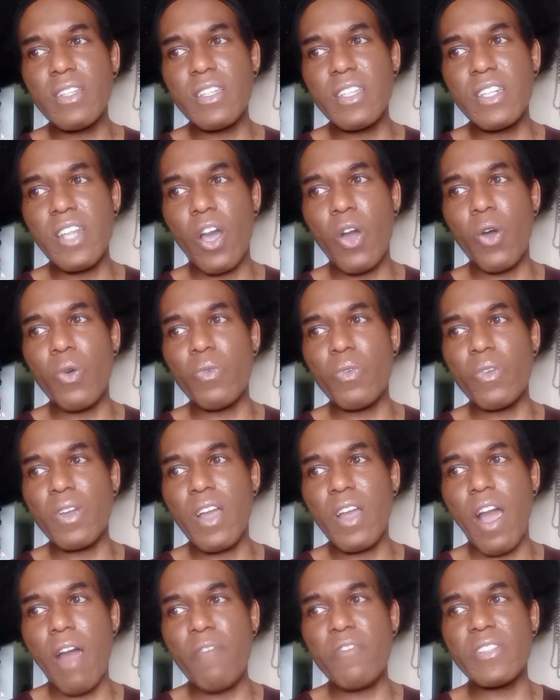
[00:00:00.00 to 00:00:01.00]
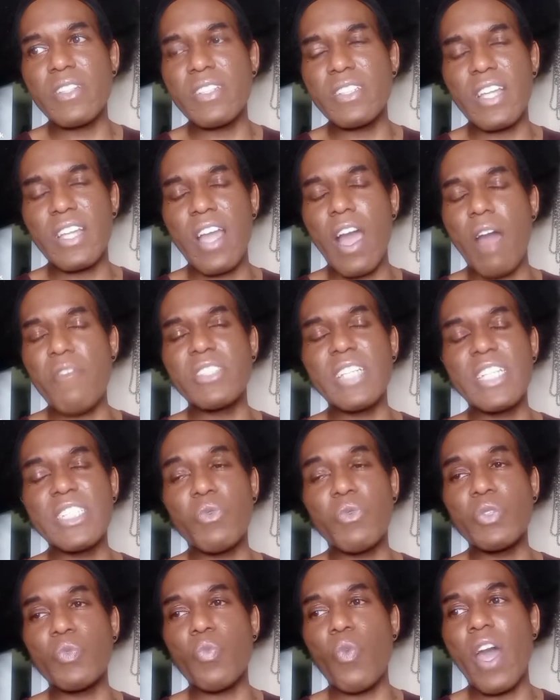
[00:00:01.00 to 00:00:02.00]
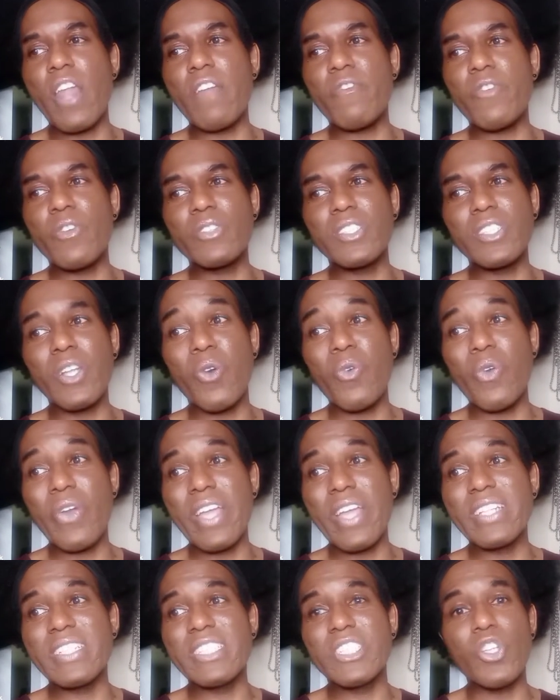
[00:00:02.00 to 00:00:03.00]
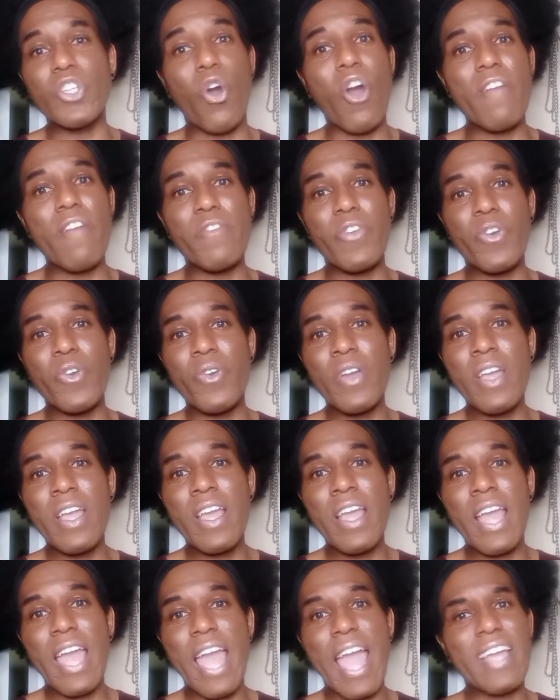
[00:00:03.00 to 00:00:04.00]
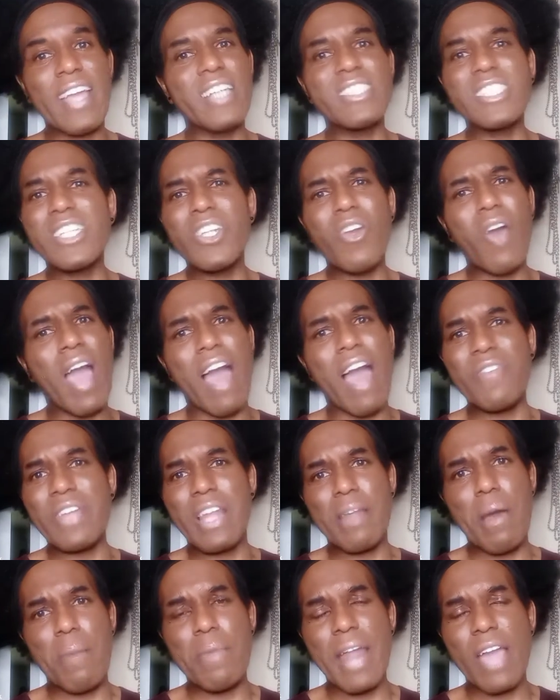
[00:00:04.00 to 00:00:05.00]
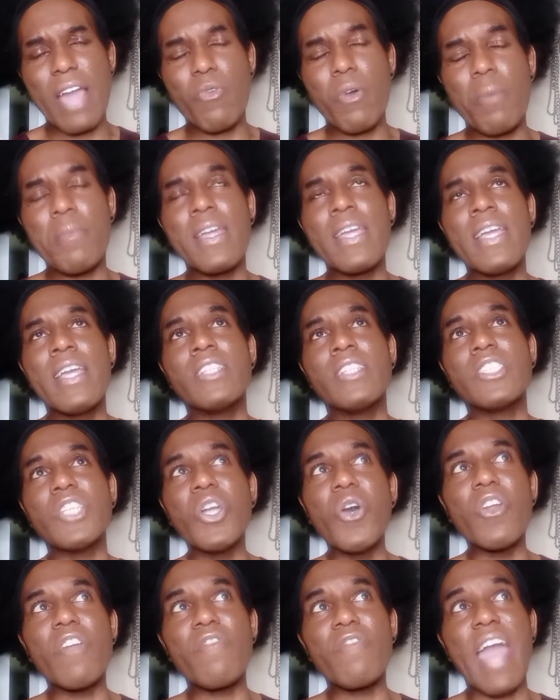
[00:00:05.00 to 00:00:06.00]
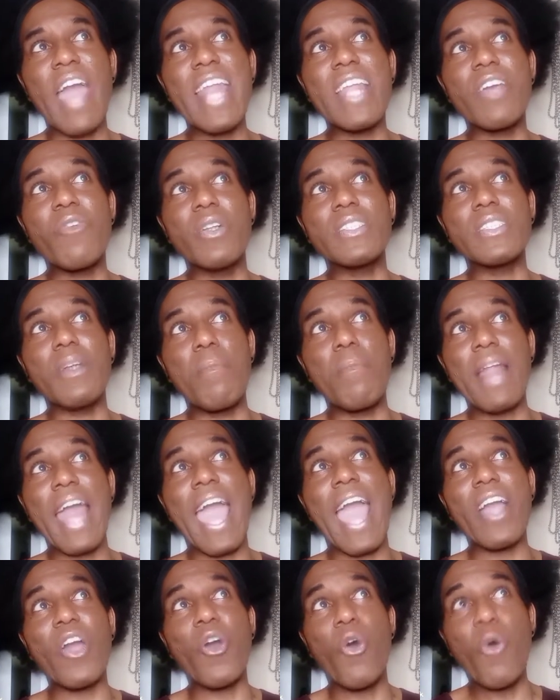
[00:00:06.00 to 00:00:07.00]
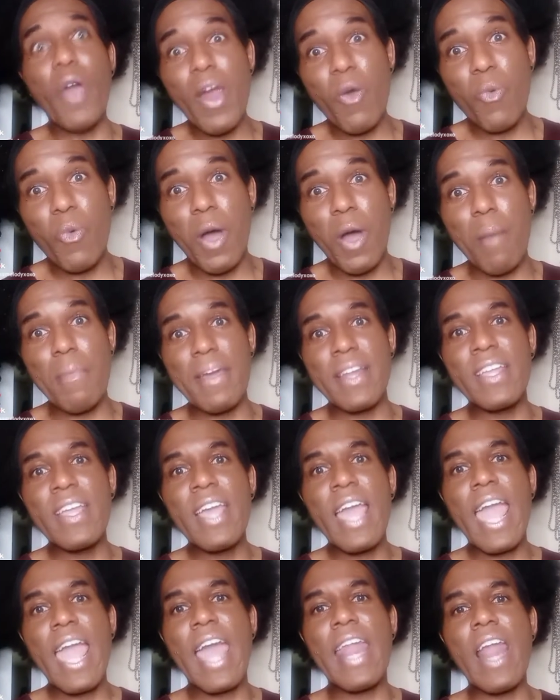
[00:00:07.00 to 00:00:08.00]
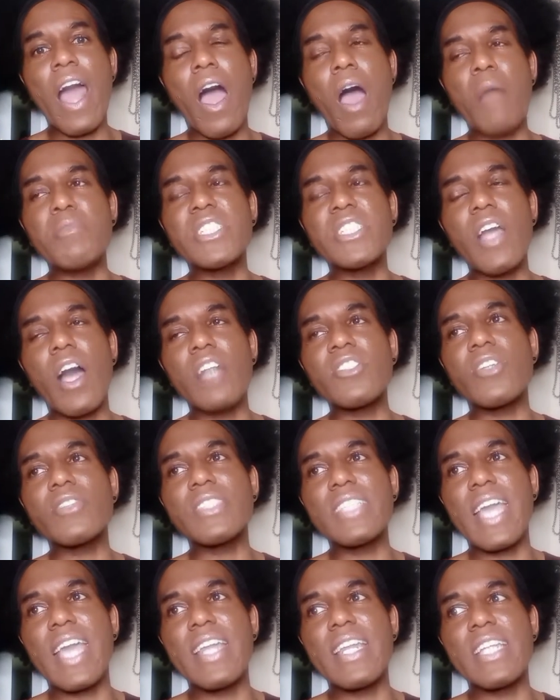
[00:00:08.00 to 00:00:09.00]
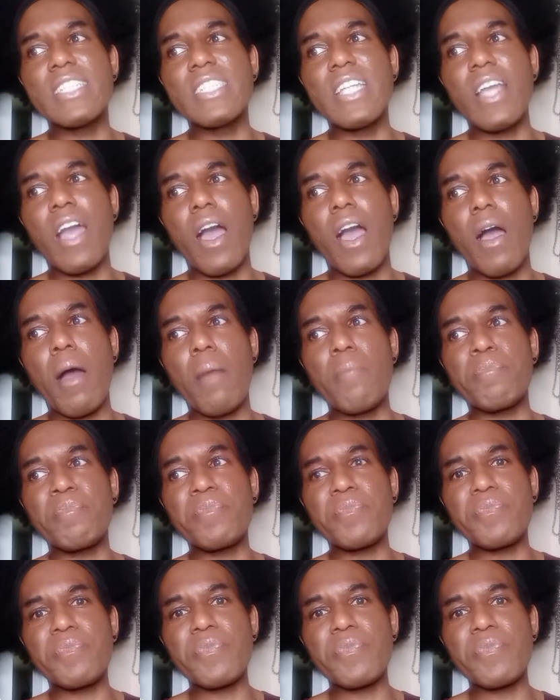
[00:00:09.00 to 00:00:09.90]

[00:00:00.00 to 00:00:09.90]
you know, conver- the conversation was wonderful, so joyful. And because you know how I feel about black women. Two, the fact it was a black queer woman. And um, she also said that she um,